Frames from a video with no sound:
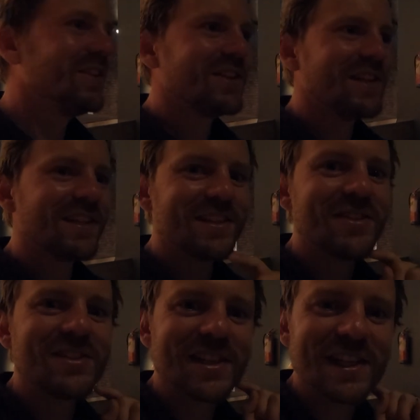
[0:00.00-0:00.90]
you're going
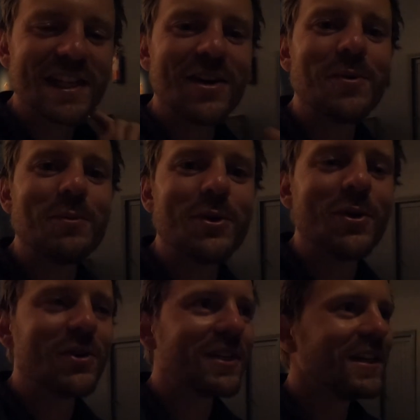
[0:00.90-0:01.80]
to you're just going to get on
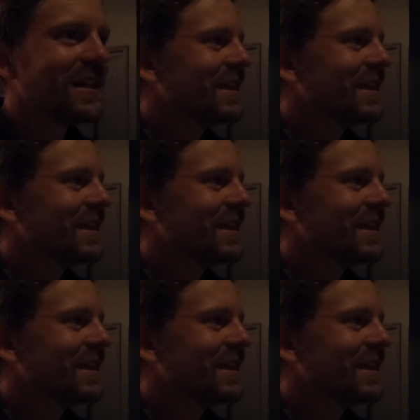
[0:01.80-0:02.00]
board